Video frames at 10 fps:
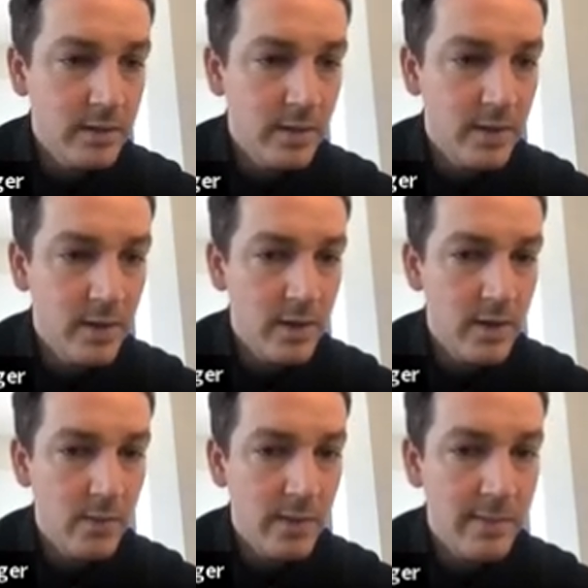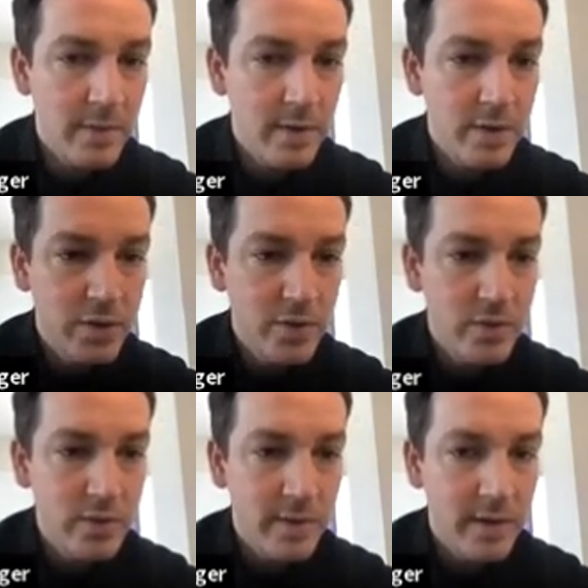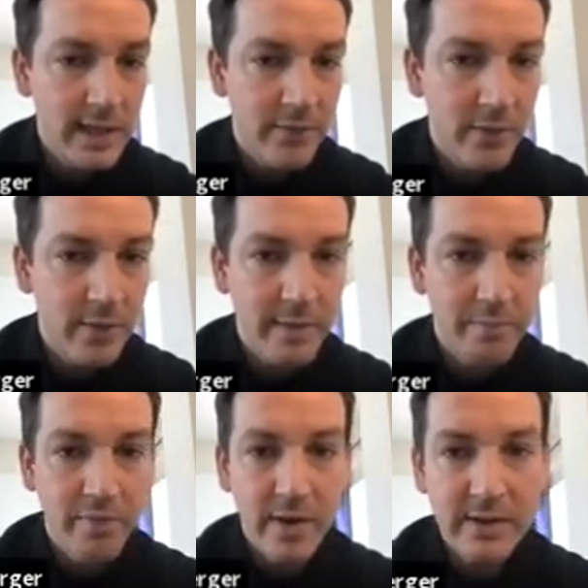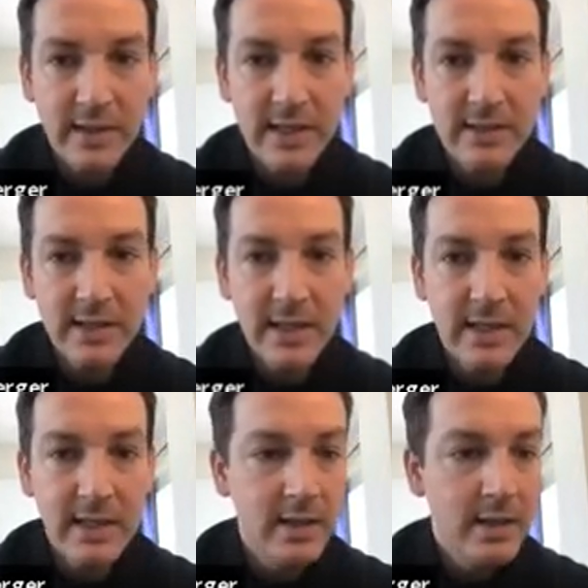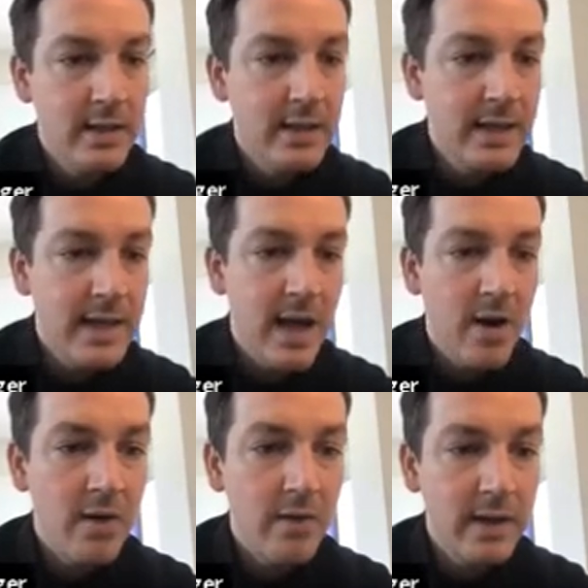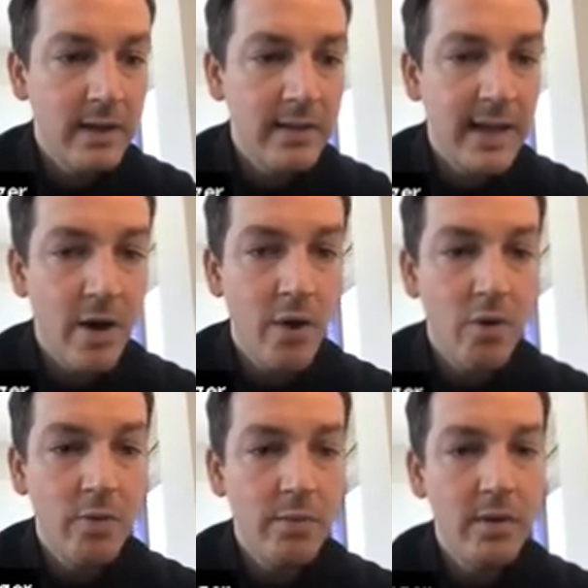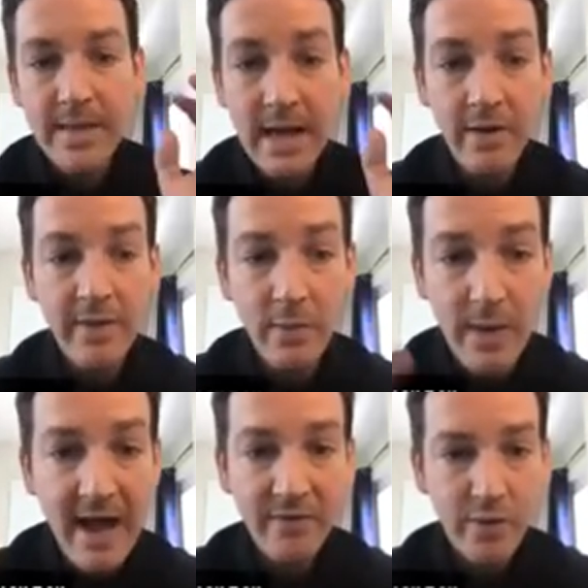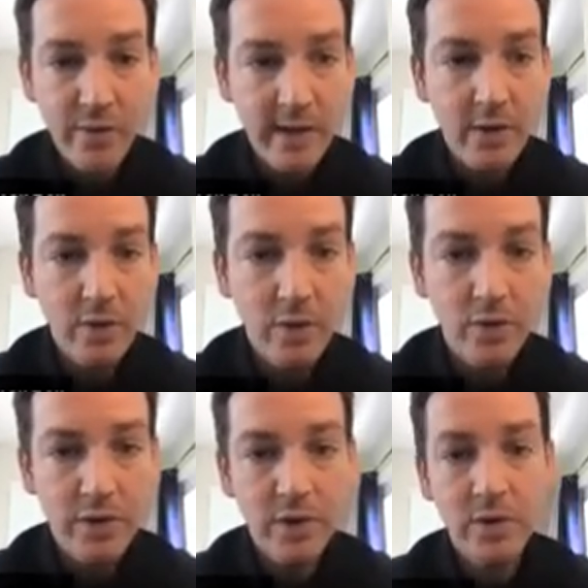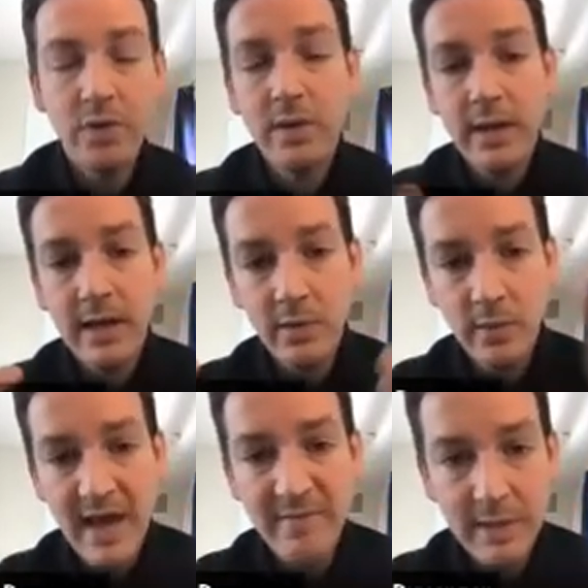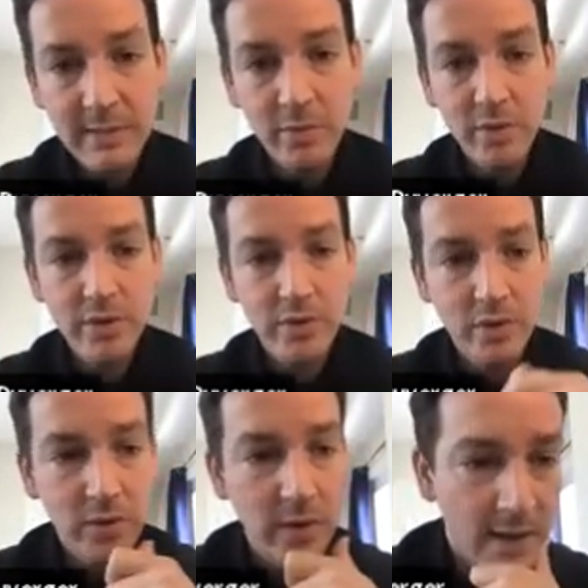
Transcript: What I'm going to do, I'm going to follow that process. And now in that home, now that we have created a new user, and we have been able to